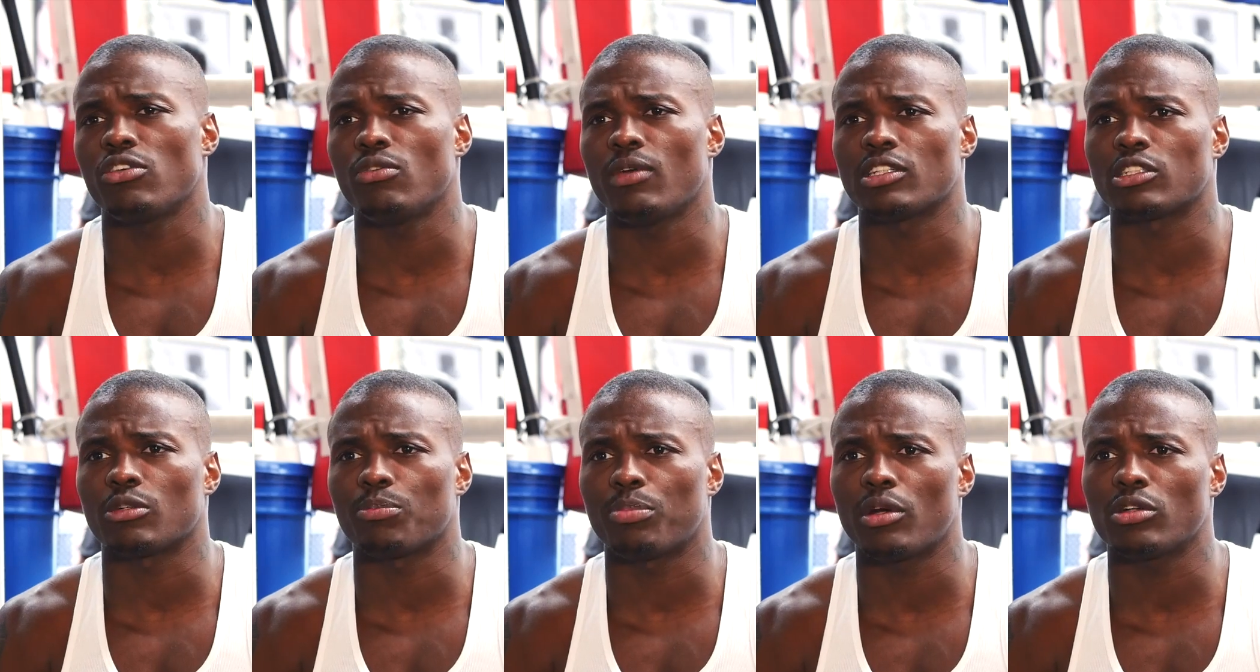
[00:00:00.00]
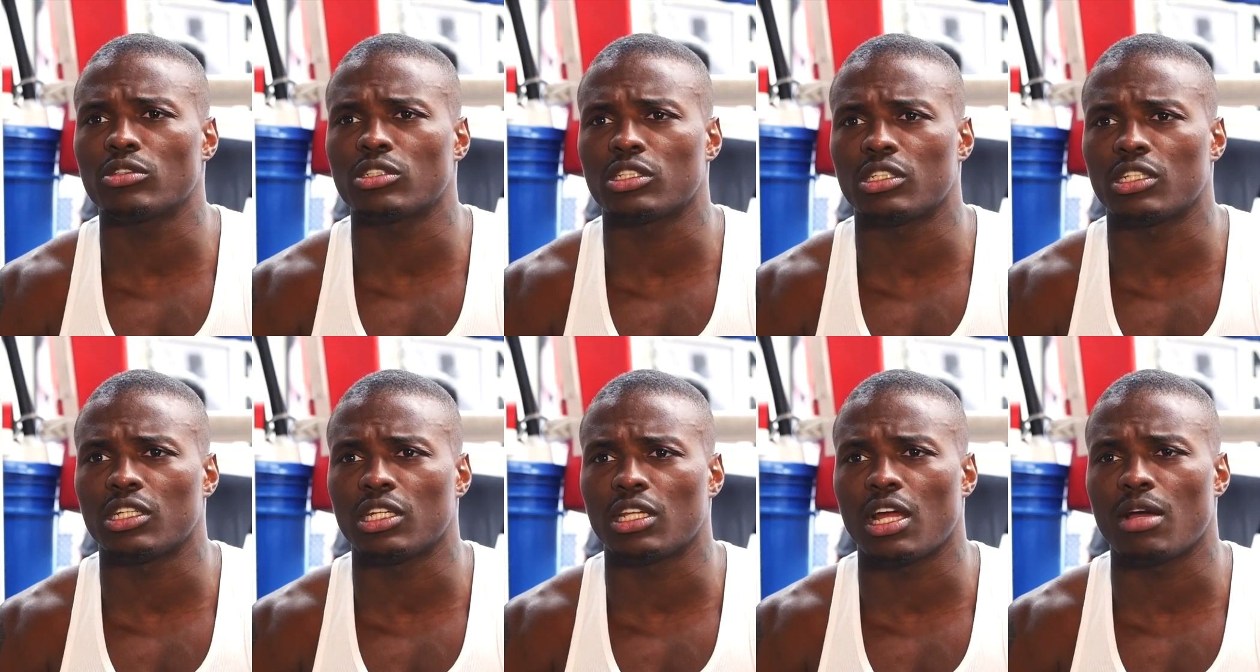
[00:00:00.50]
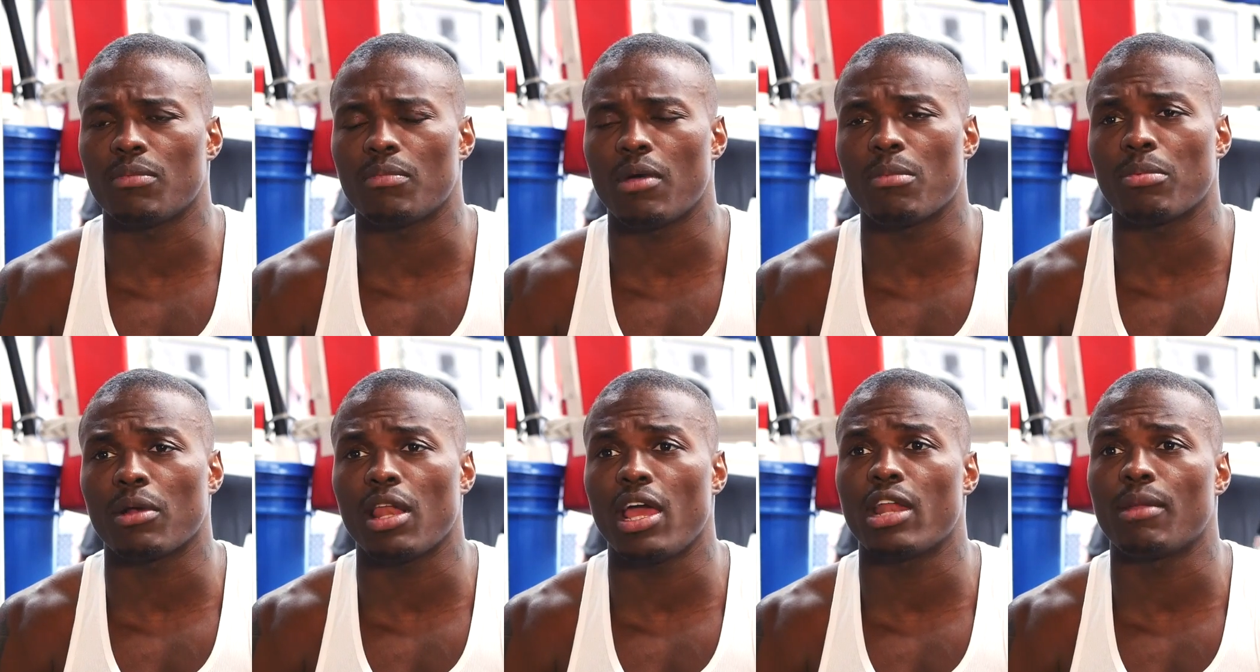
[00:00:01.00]
you as a person. And I'm,
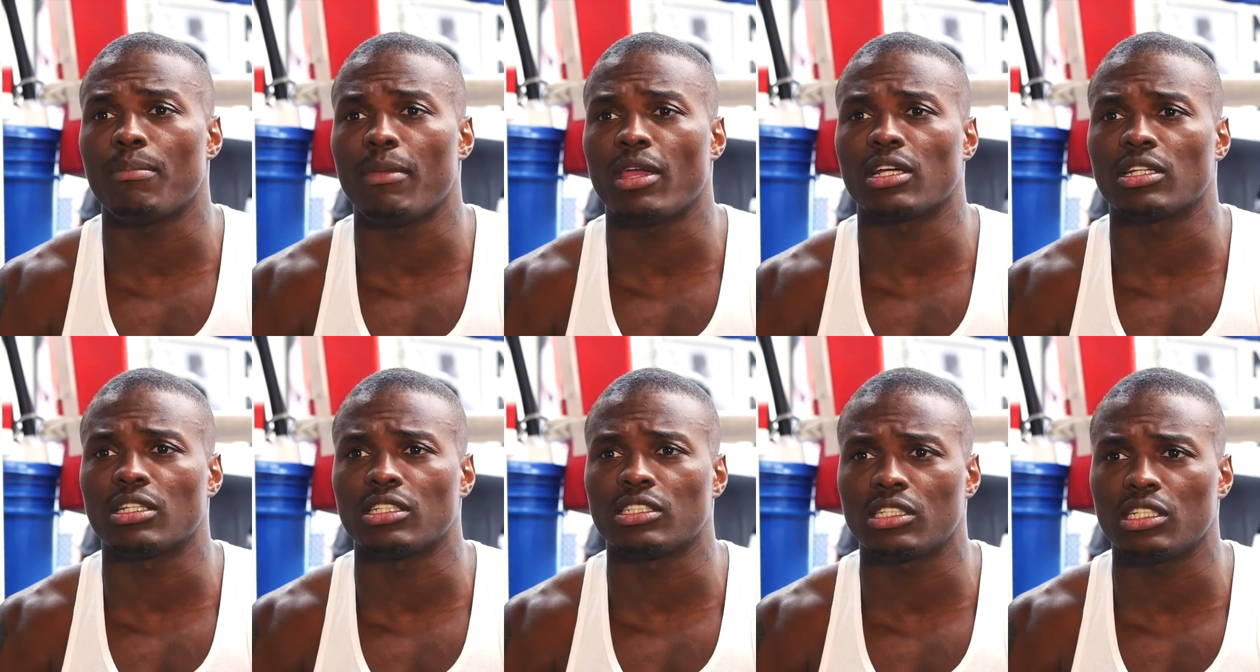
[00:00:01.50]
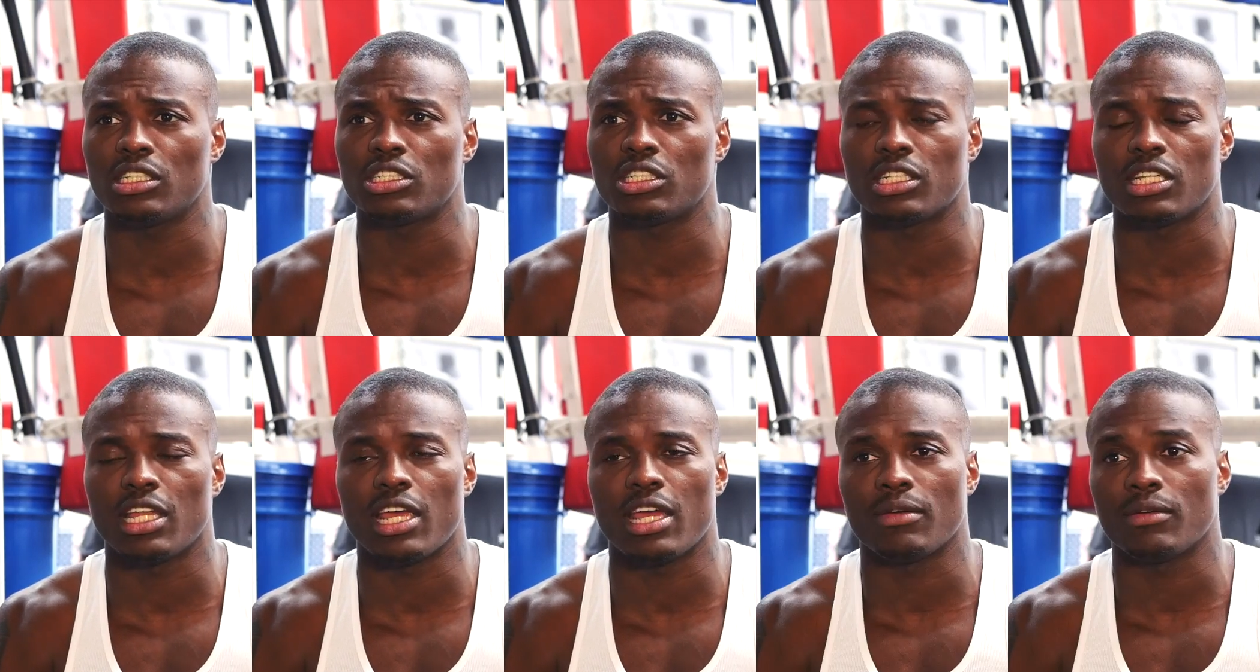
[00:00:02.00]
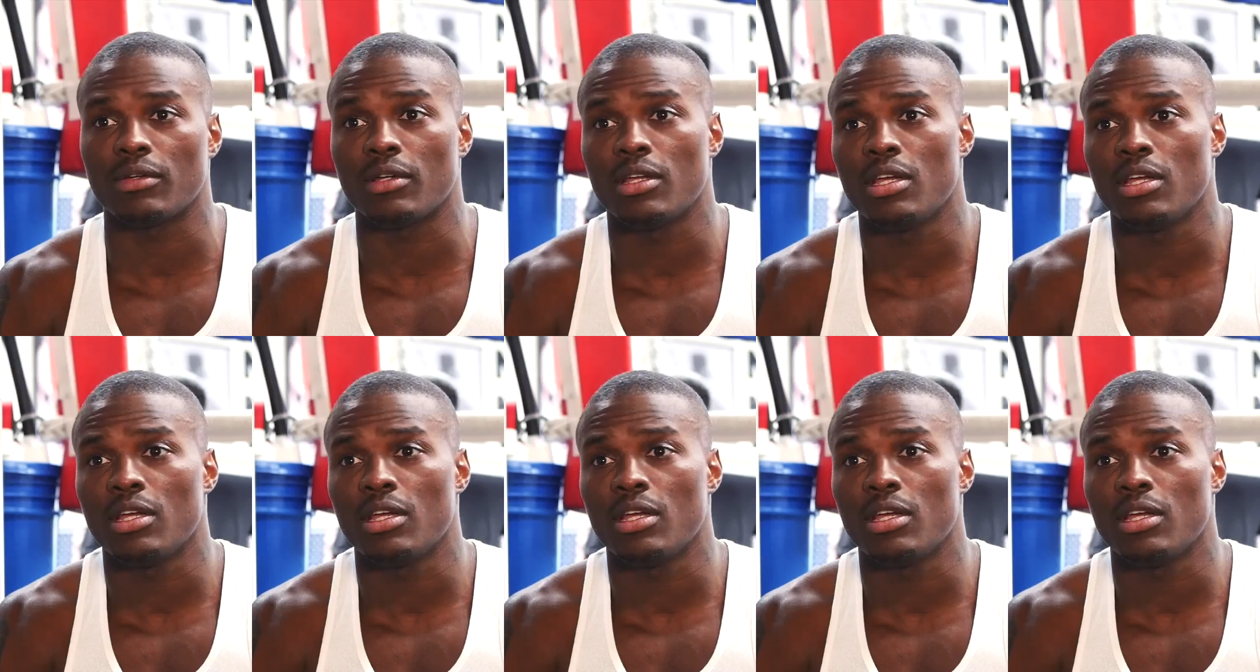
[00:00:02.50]
I'm glad to make a decision that,